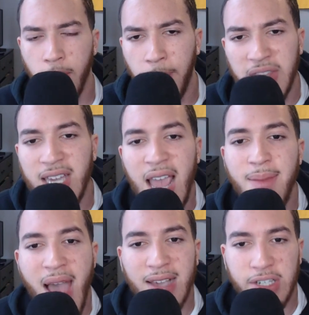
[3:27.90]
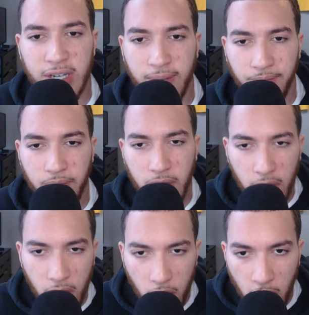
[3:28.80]
But the game asked him,
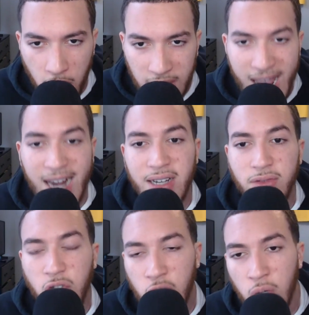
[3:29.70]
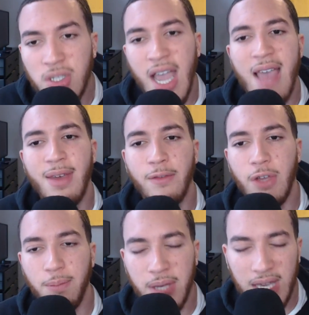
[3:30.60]
can a two-time
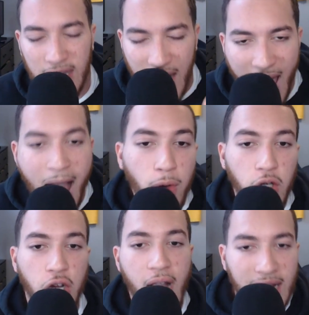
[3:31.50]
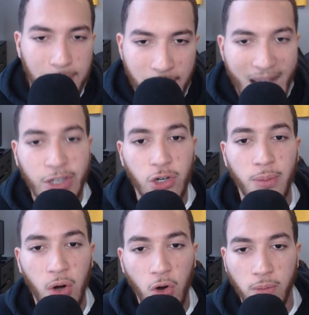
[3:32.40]
MVP outshine Patrick
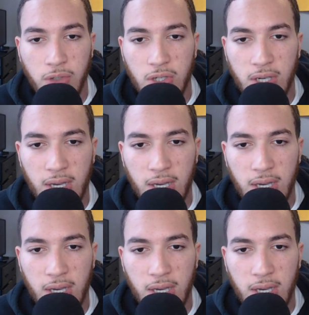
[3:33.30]
Mahomes